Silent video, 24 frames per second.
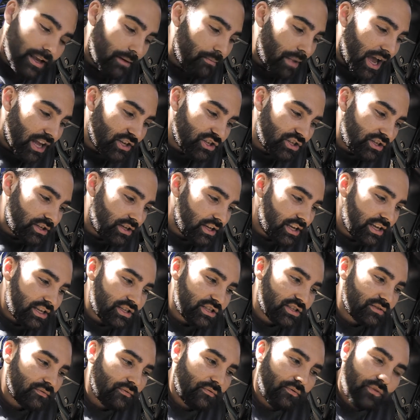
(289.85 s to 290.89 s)
Imagine
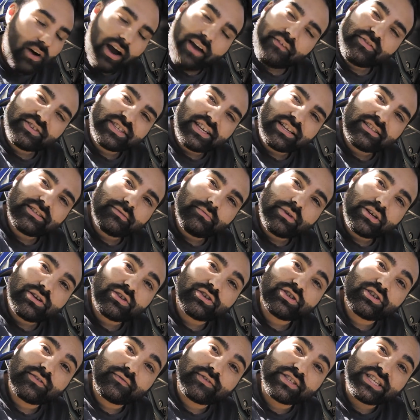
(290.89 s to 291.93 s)
is 5
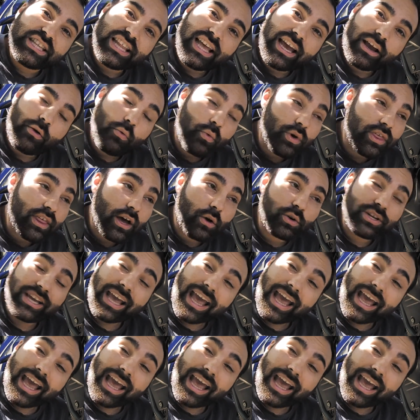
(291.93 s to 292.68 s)
centimeters of slack without